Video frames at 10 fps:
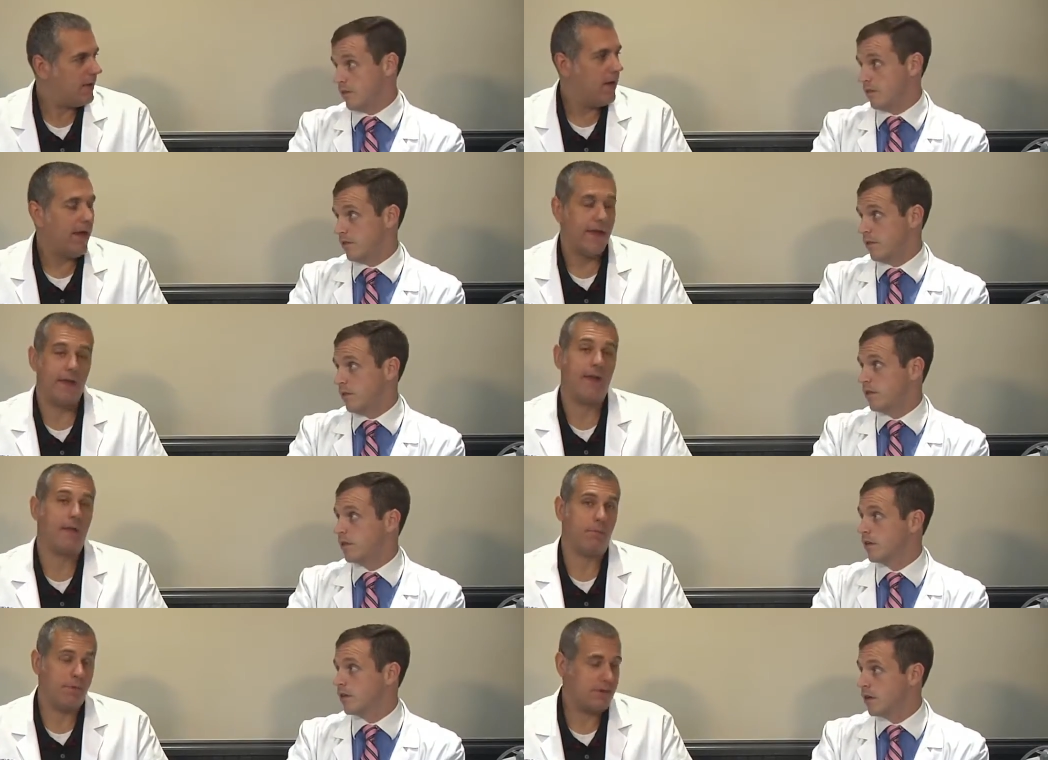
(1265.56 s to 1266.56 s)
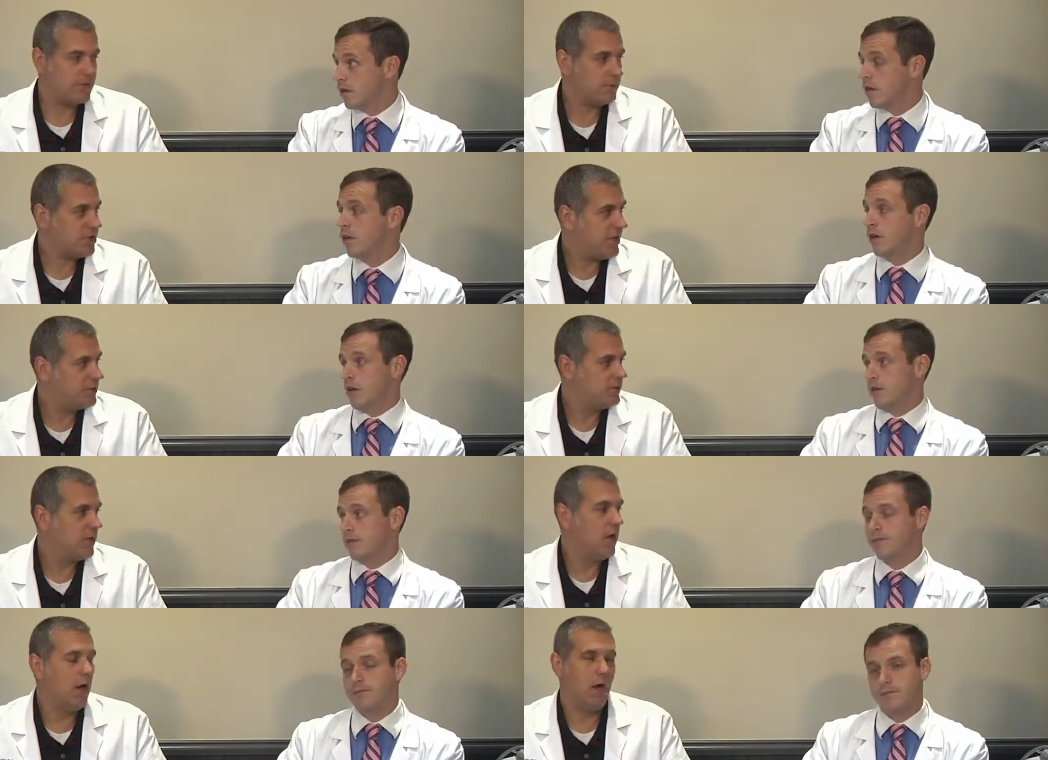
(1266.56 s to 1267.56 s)
Speaker 1: to, and, and it picks up and
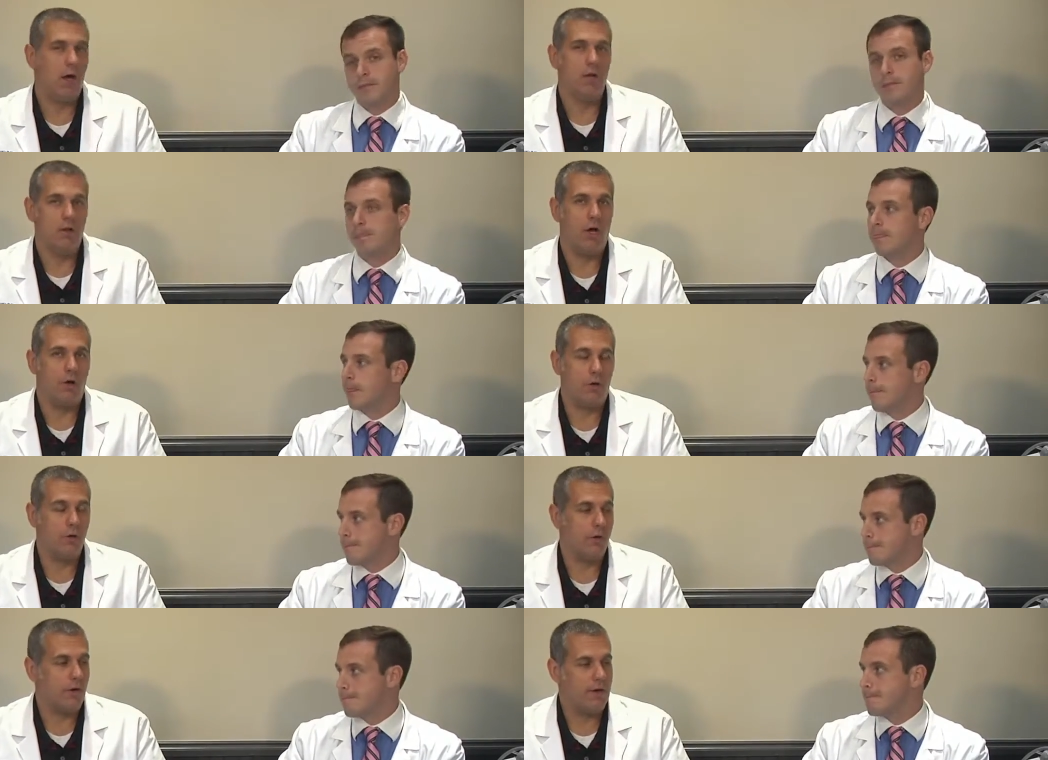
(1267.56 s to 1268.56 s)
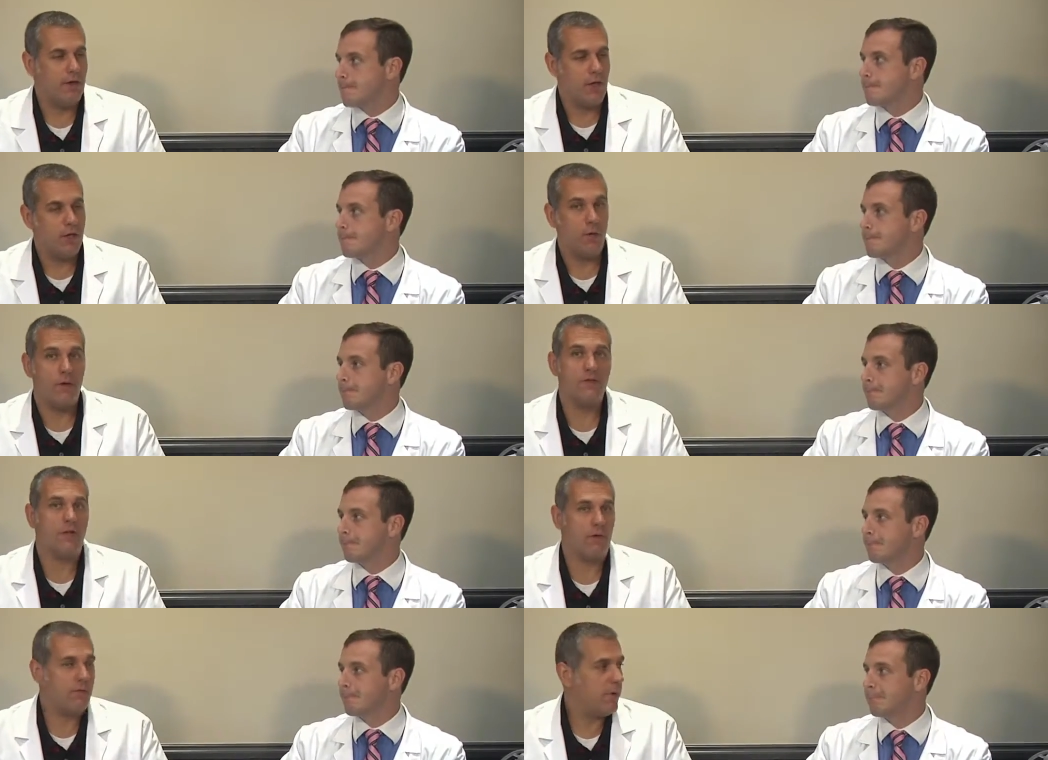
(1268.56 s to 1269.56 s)
changes a, a, lot earlier and you know it
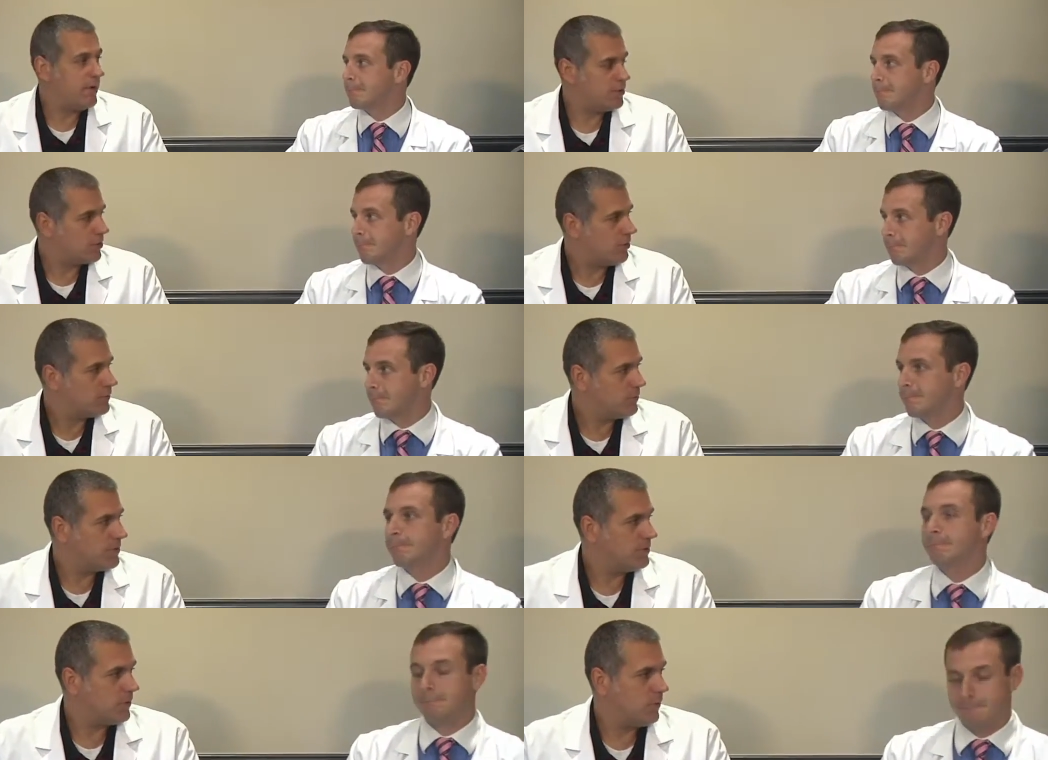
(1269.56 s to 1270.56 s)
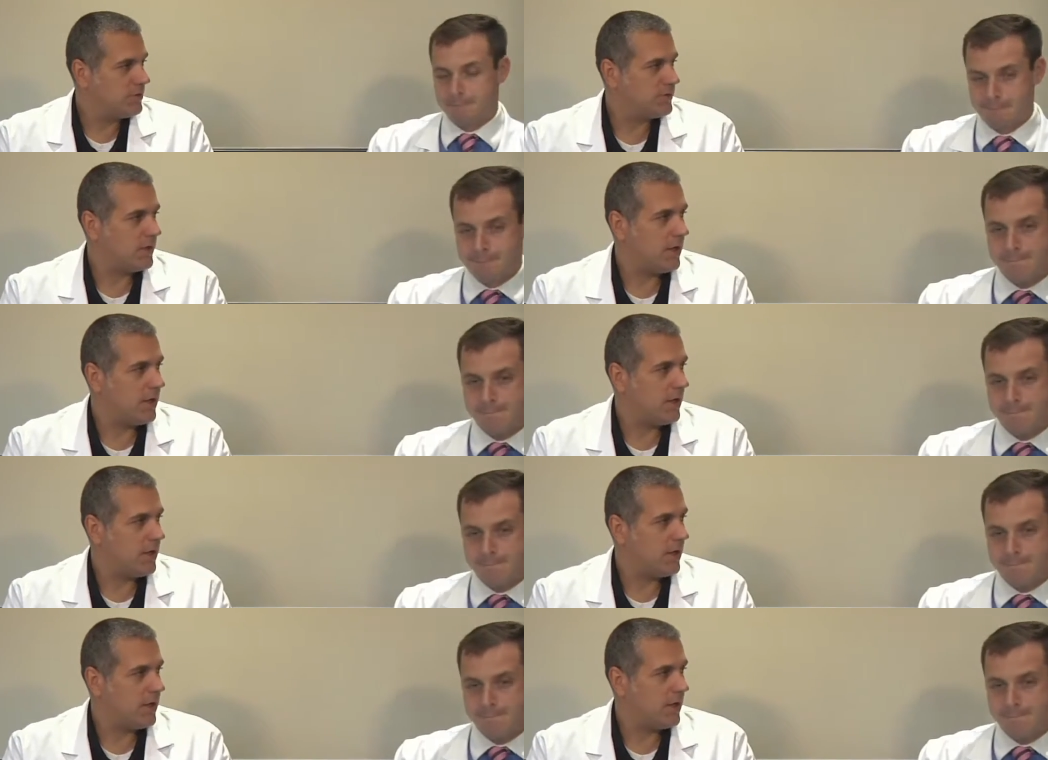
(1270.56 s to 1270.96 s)
is covered by insurance which is which is a